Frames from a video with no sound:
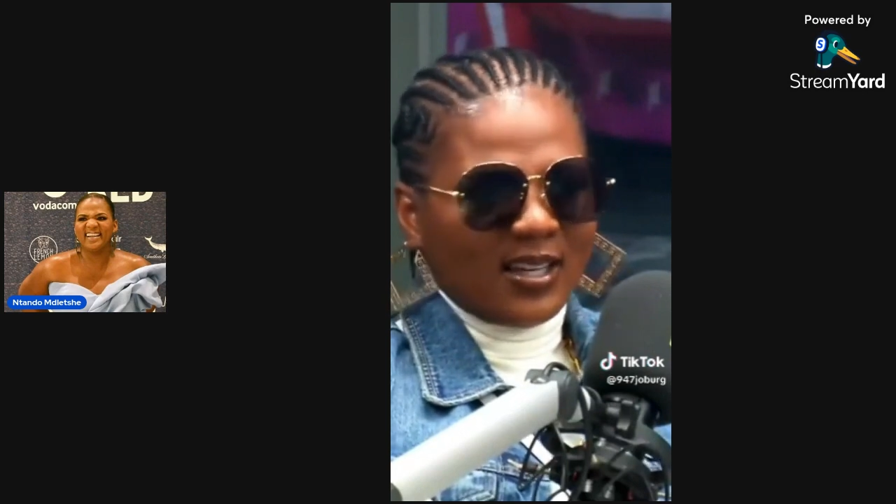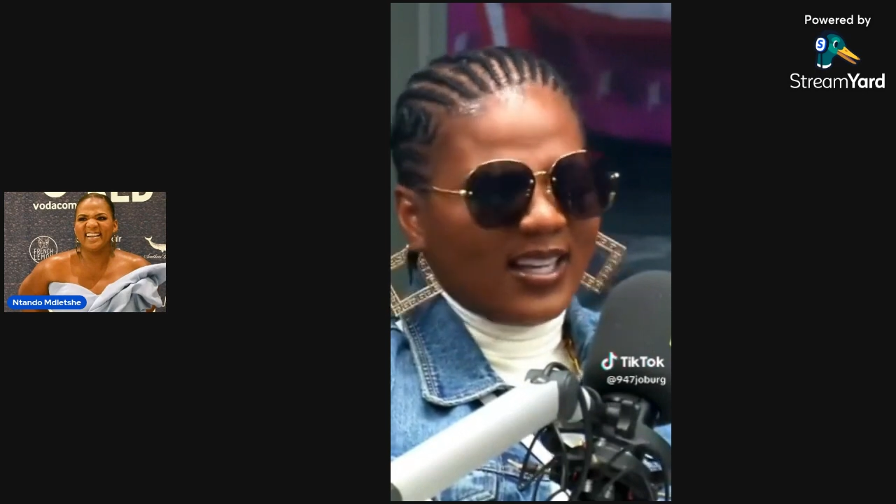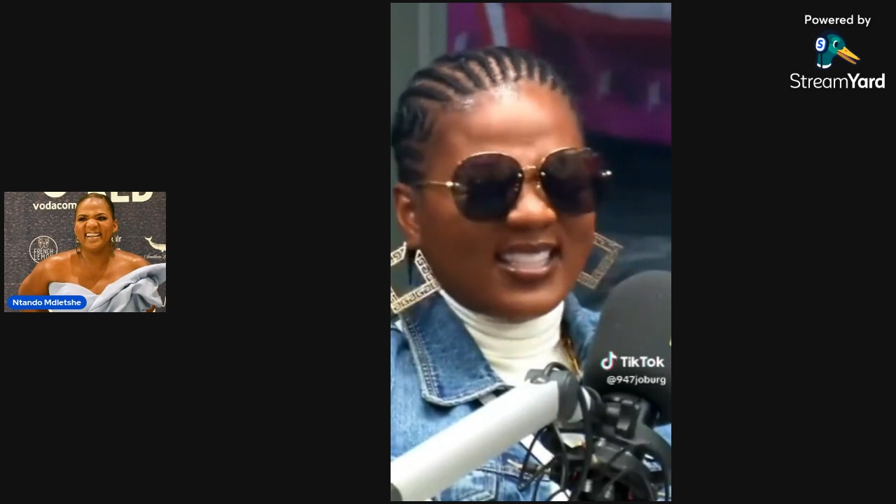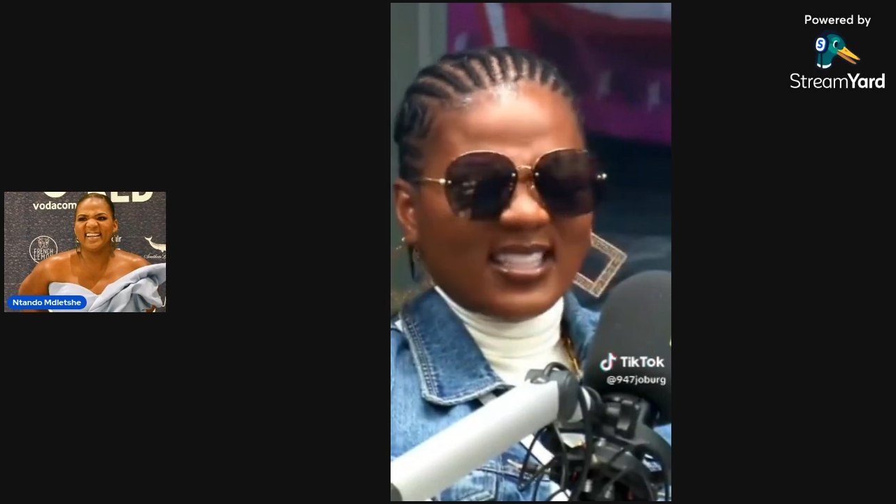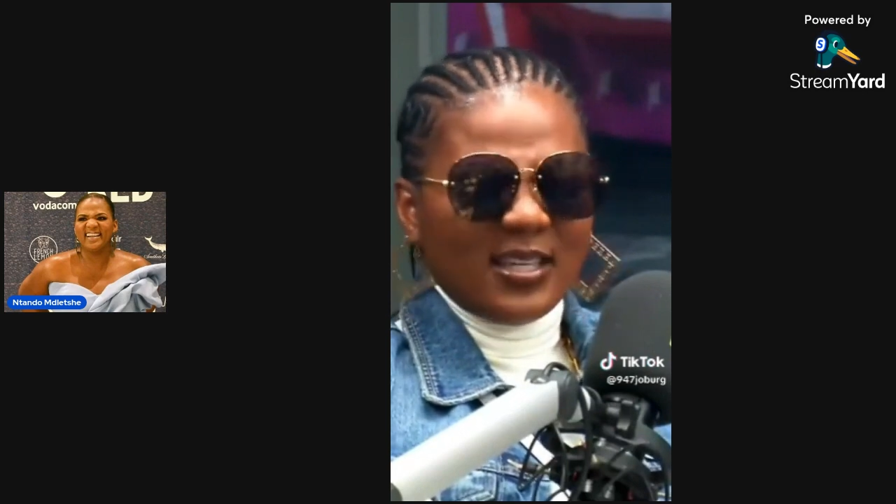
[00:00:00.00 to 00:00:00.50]

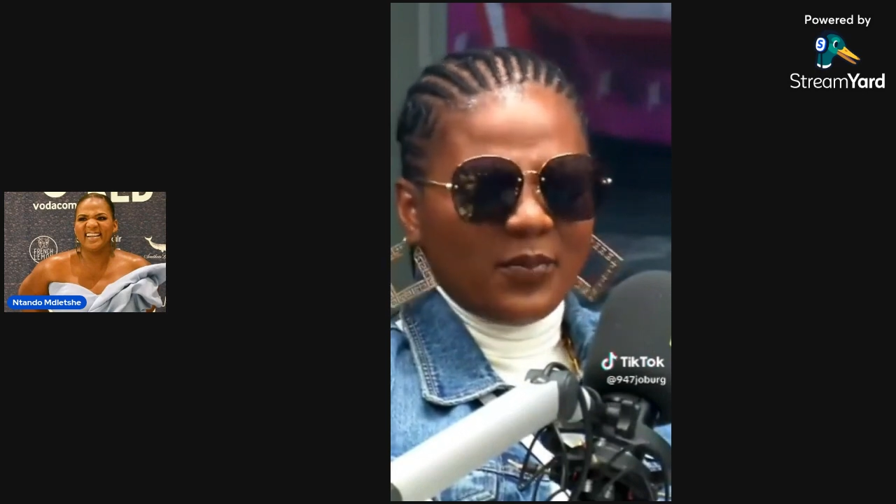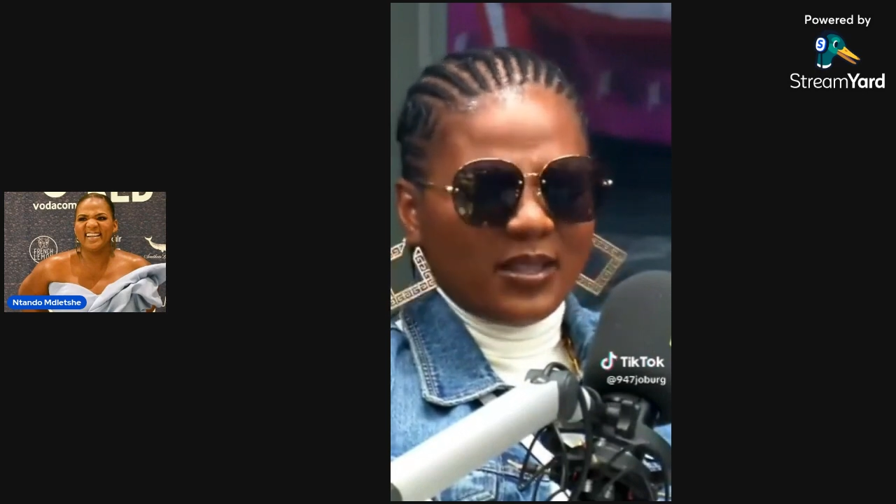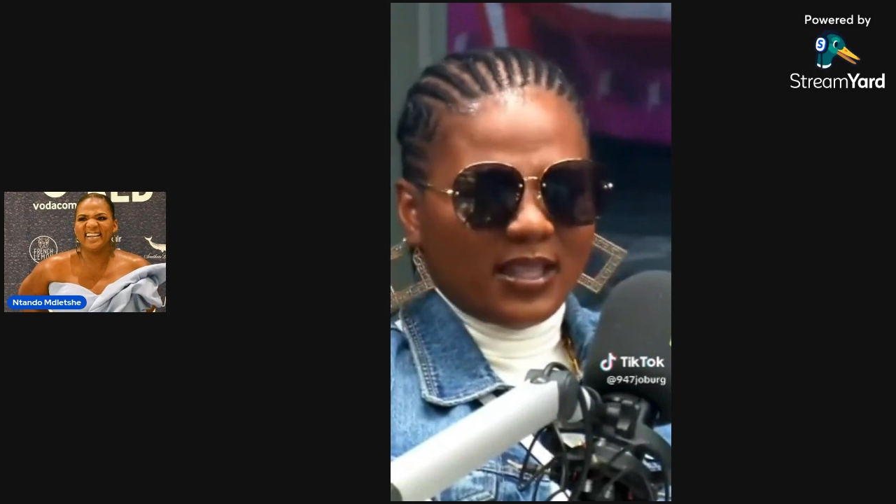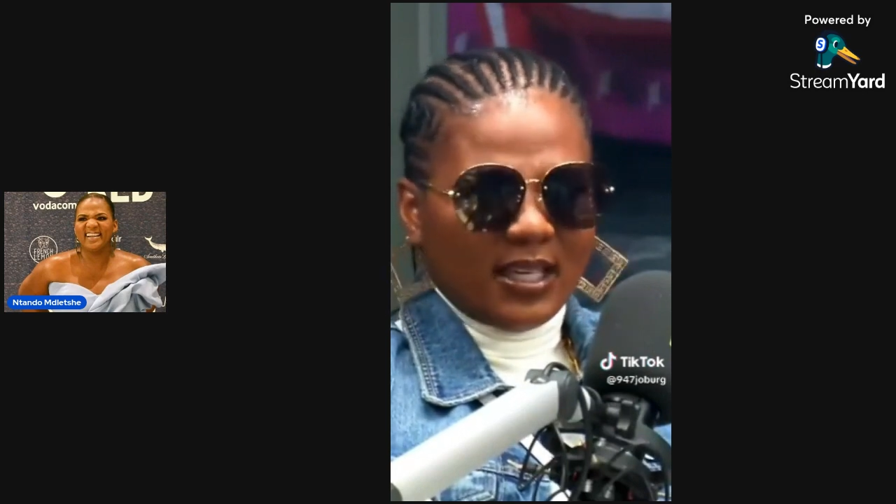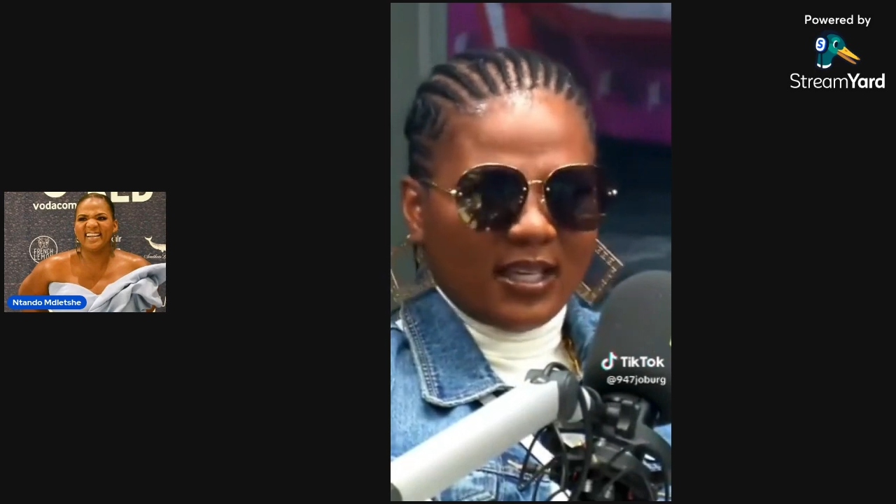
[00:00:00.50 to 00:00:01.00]
Let's keep it
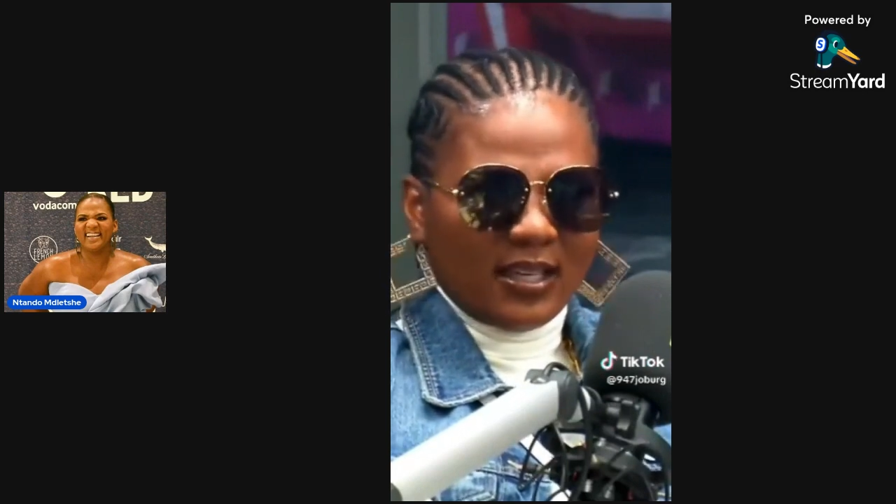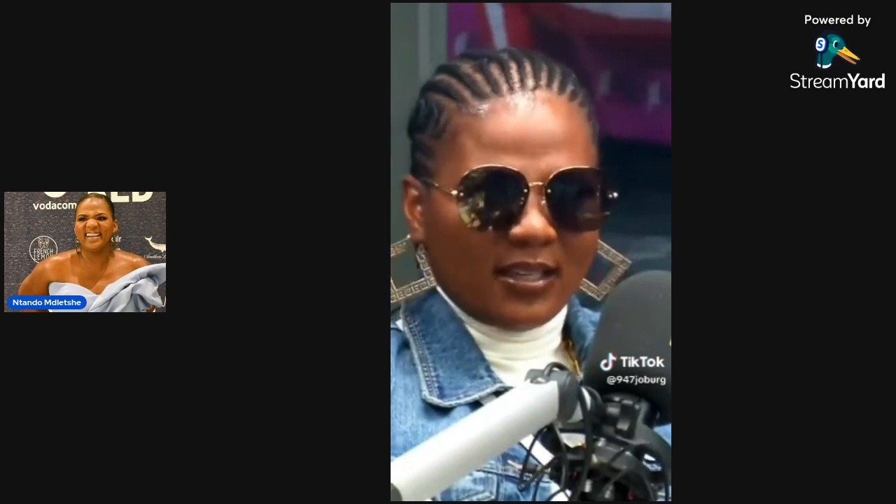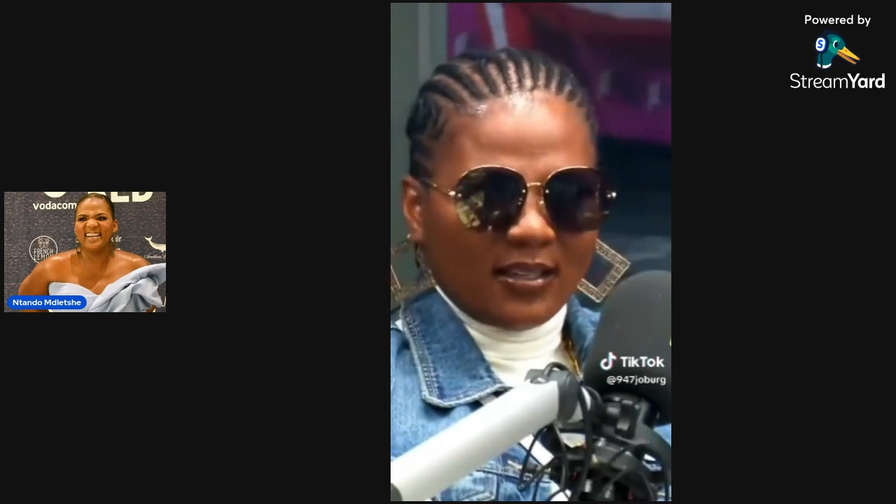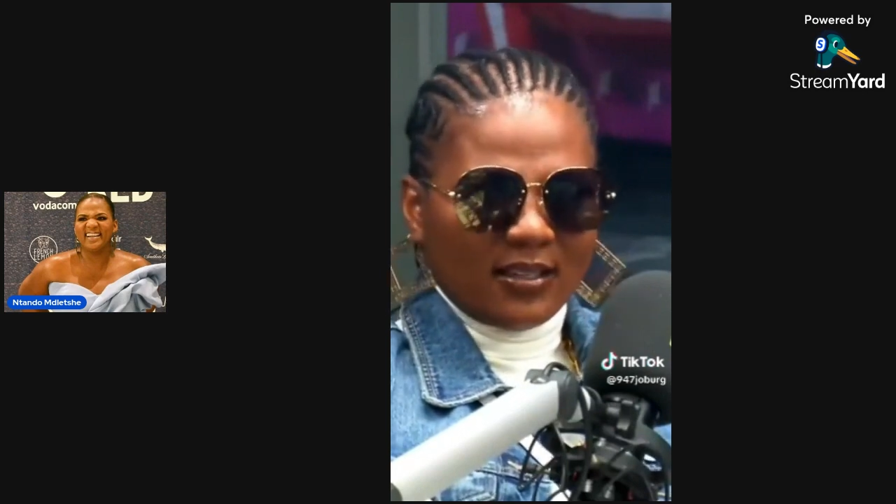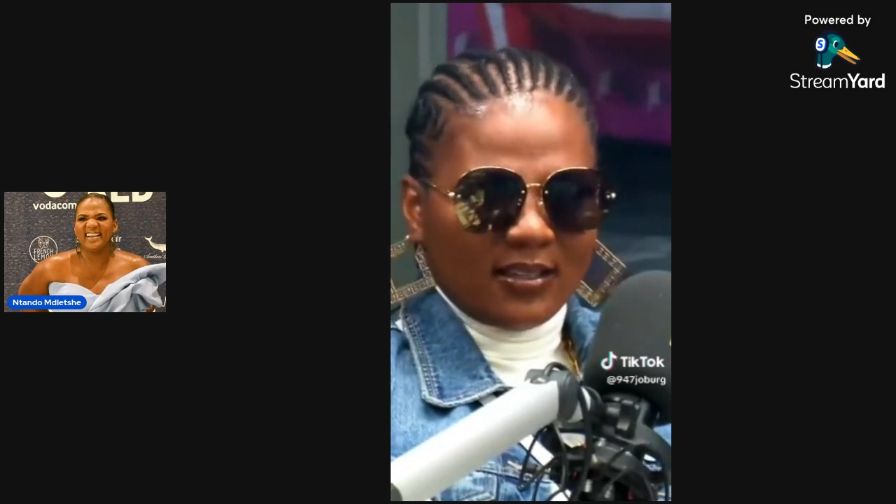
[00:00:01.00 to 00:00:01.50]
there.
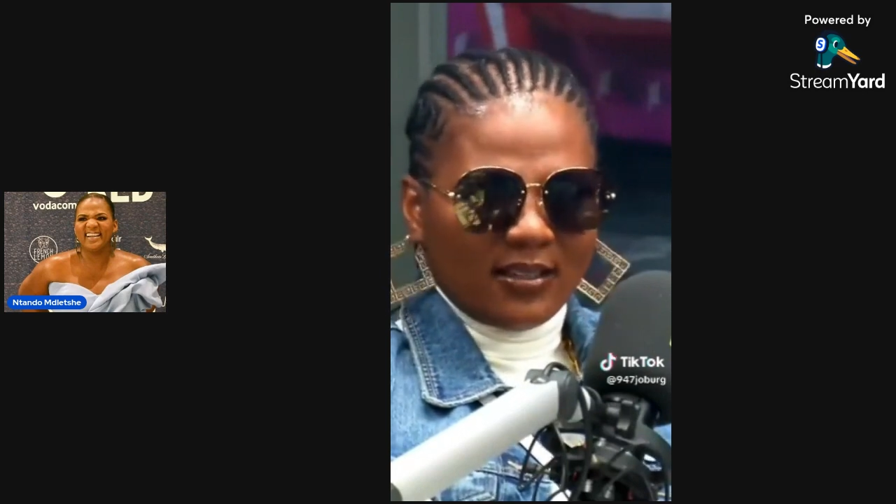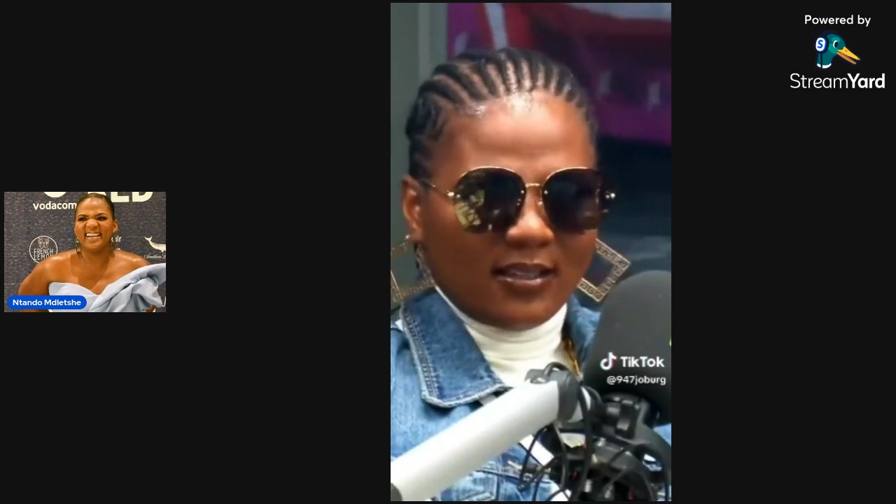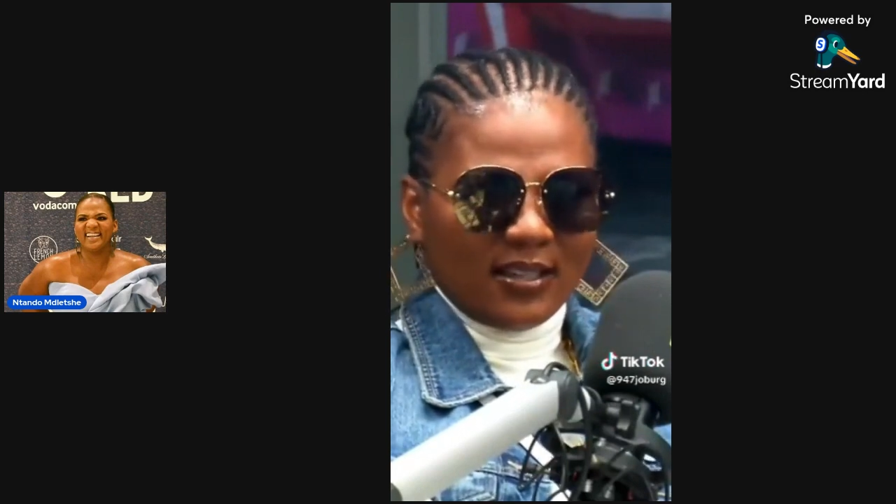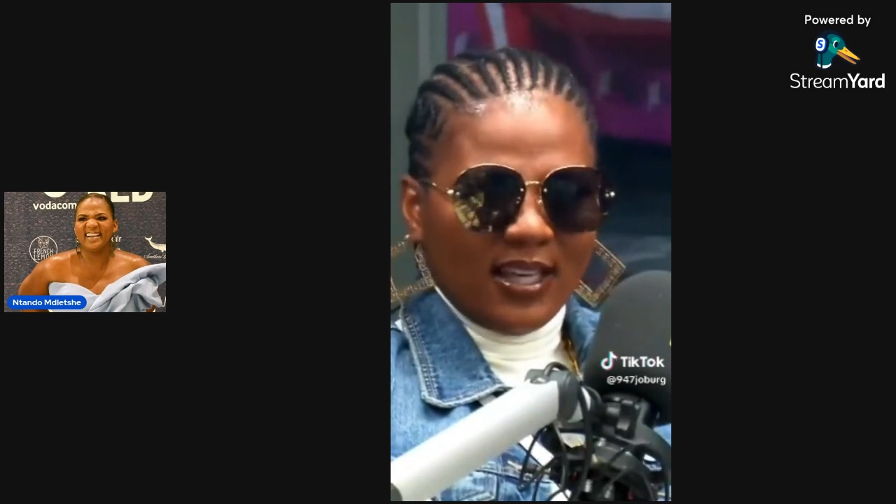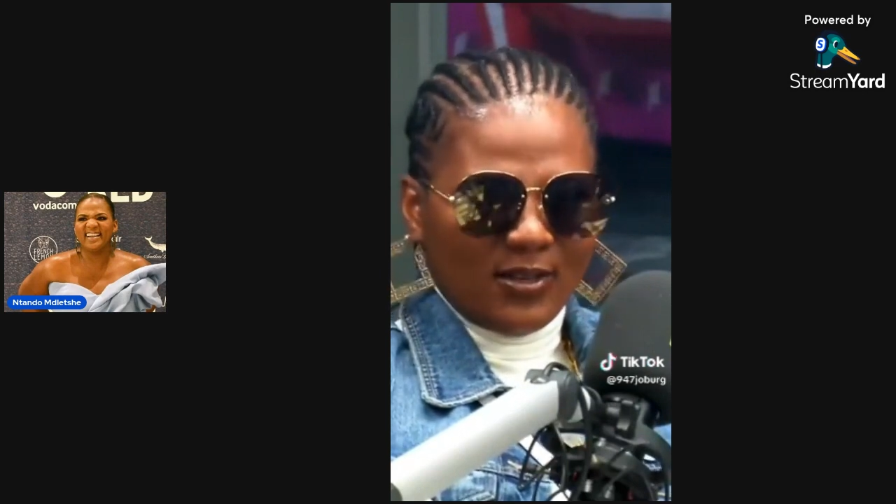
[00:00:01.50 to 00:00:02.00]

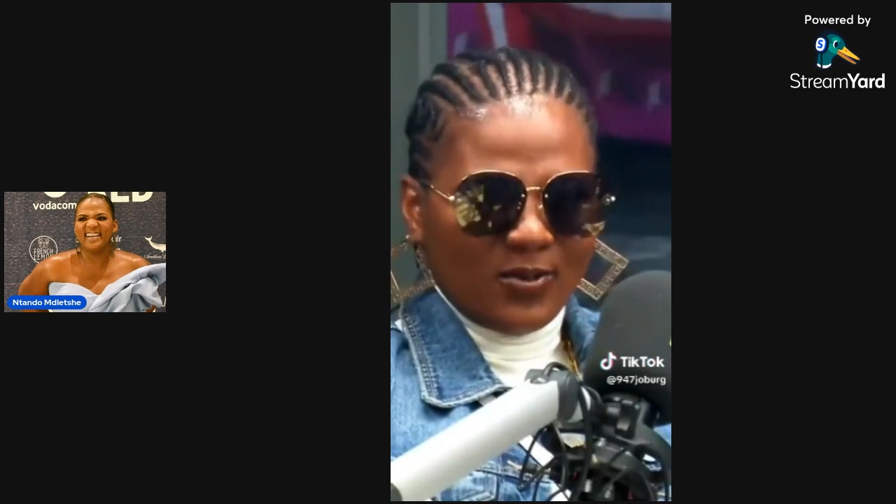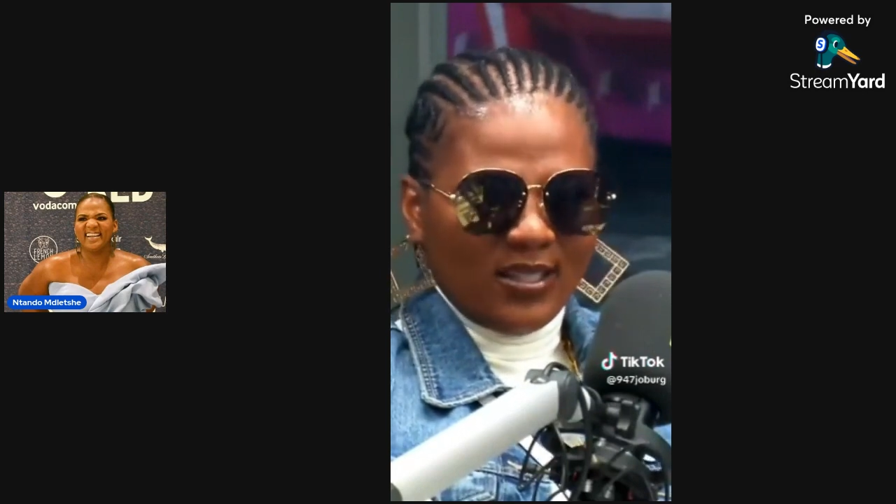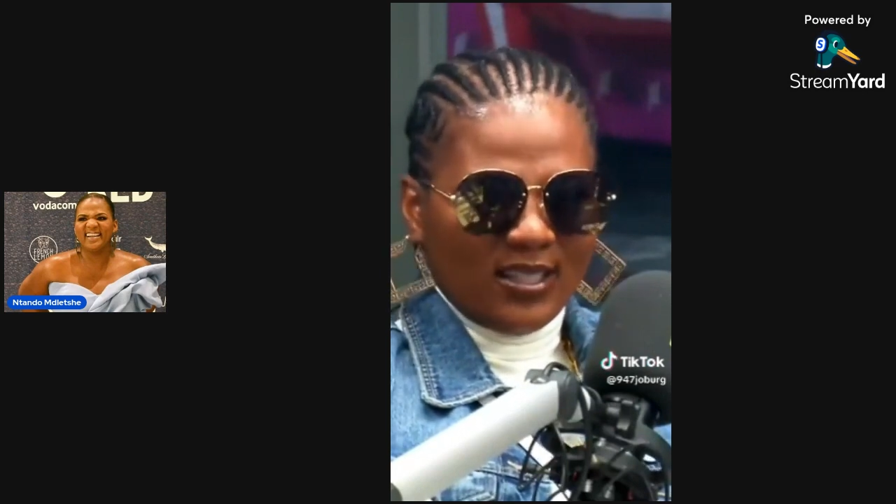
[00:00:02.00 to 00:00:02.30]
Can we?